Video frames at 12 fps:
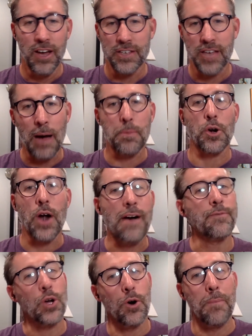
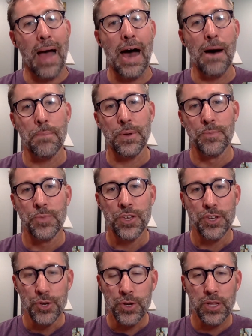topographical map,
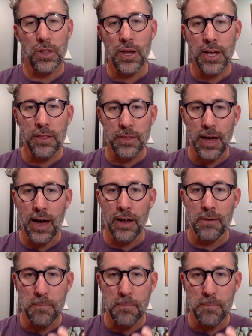you can look at that